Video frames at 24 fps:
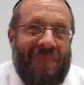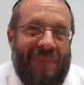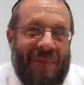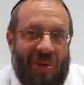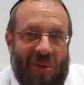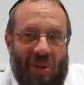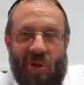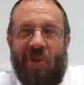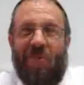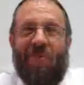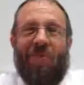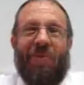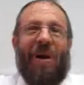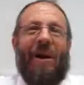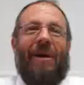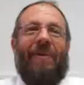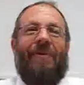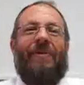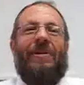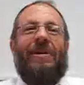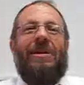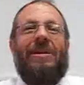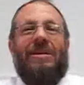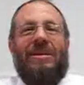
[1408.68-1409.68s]
two
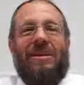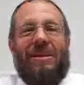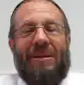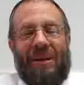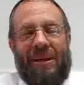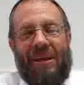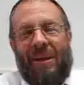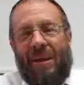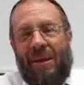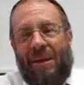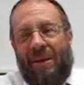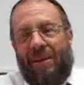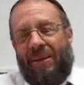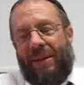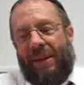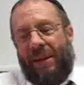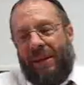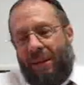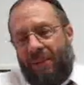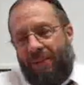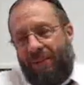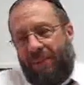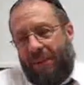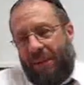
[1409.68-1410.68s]
prophets,
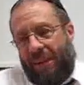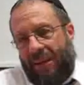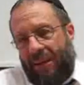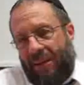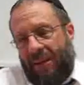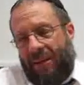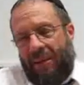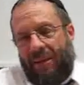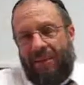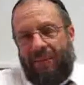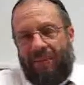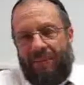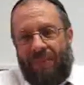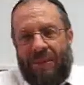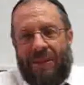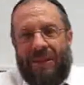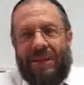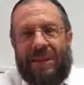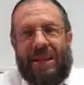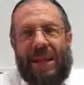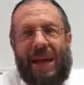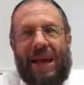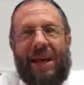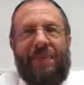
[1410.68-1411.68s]
that are being
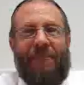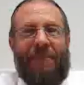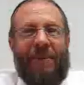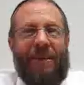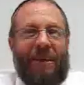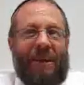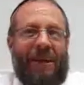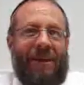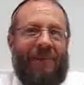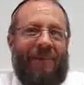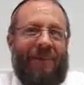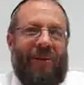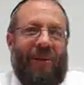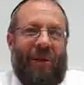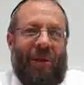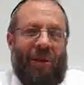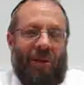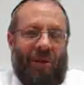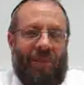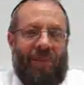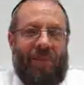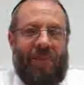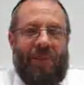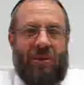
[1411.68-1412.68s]
misnabe, even
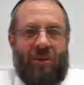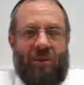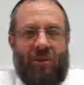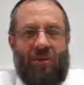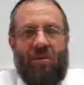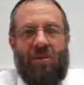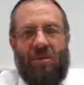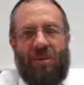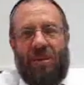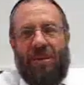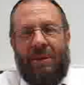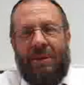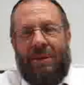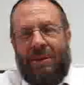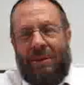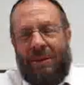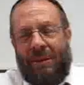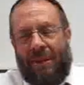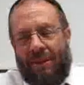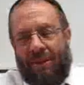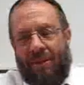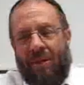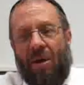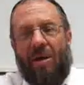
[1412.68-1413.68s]
though there's two
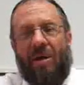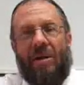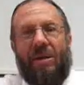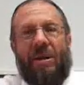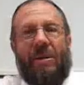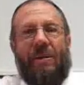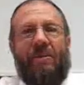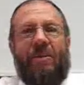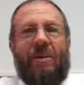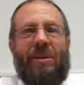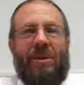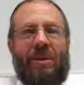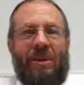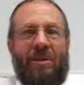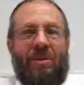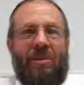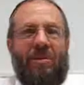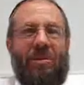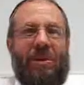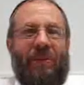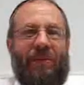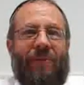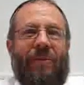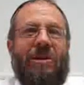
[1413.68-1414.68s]
signoinim with
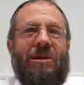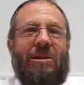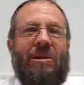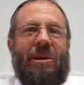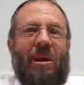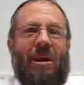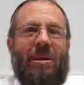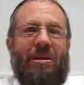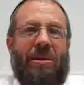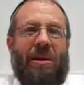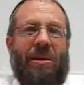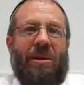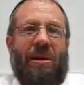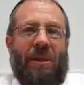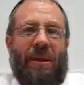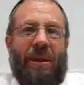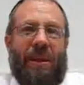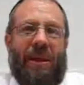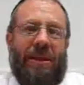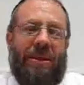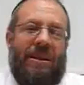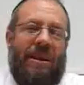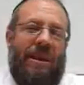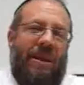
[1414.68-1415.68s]
two different styles,
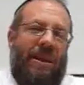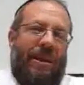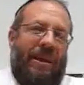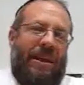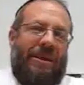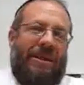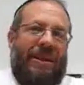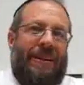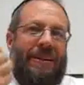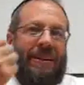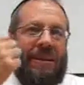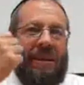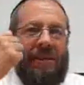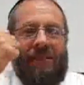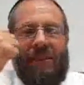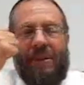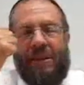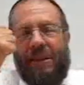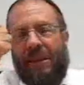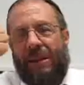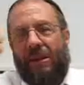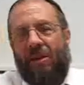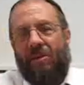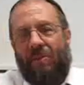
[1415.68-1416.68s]
nonetheless, it seems to
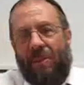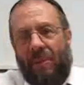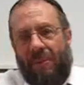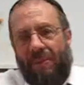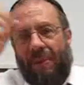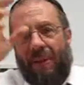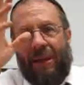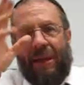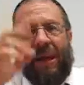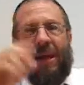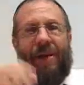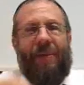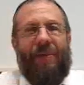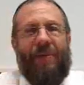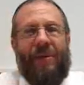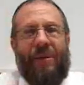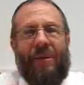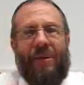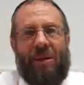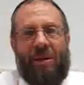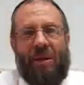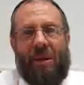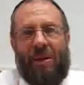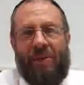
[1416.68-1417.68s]
be that they'll be mechaven,
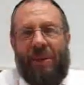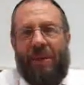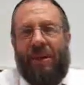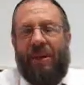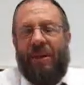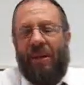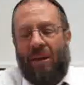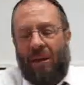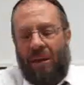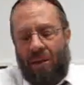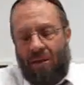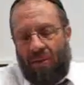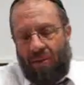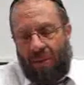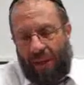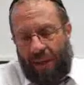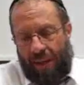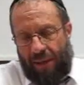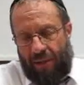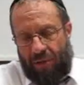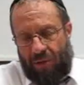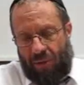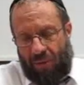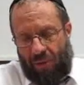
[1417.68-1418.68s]
they're coming to
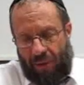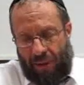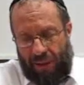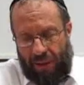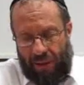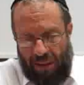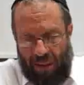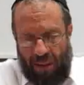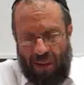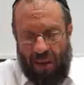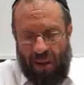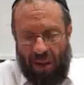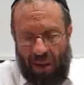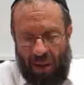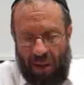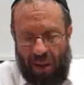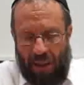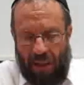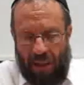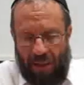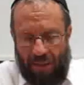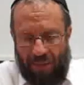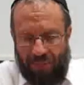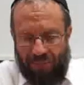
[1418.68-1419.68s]
actually,
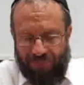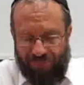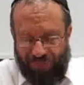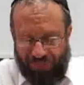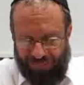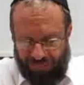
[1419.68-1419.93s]
um,